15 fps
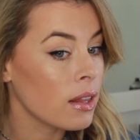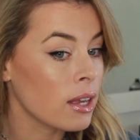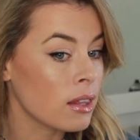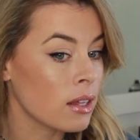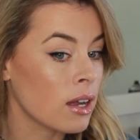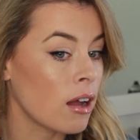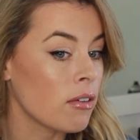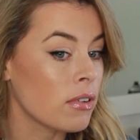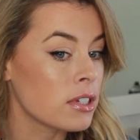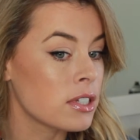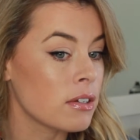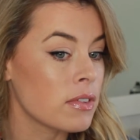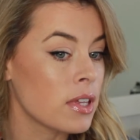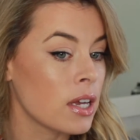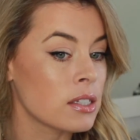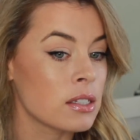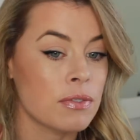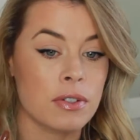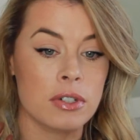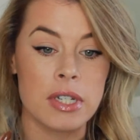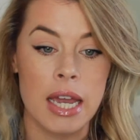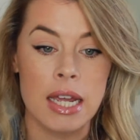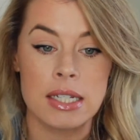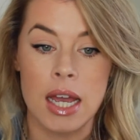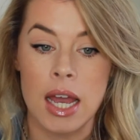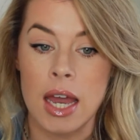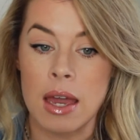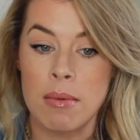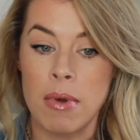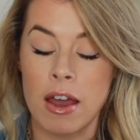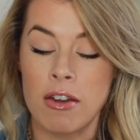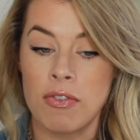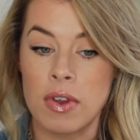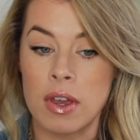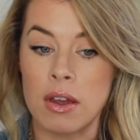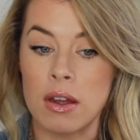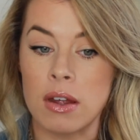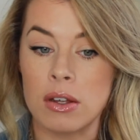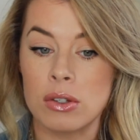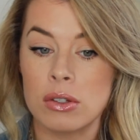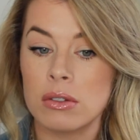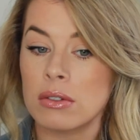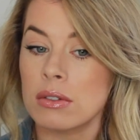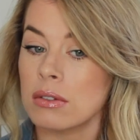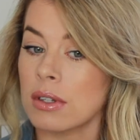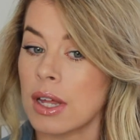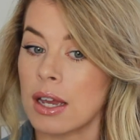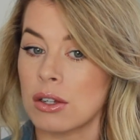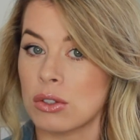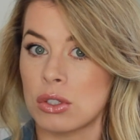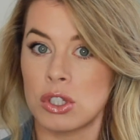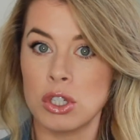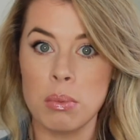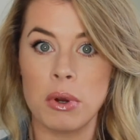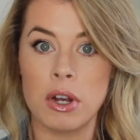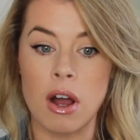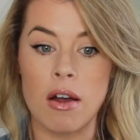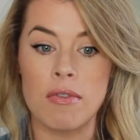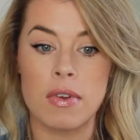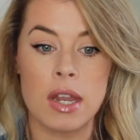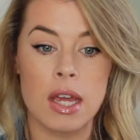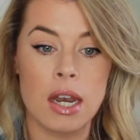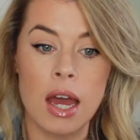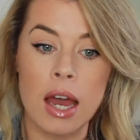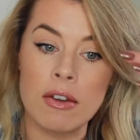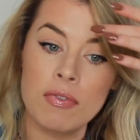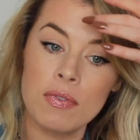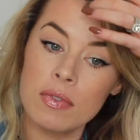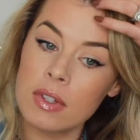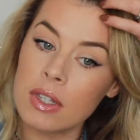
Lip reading: like the coverage of this for daytime. I feel like super confident. I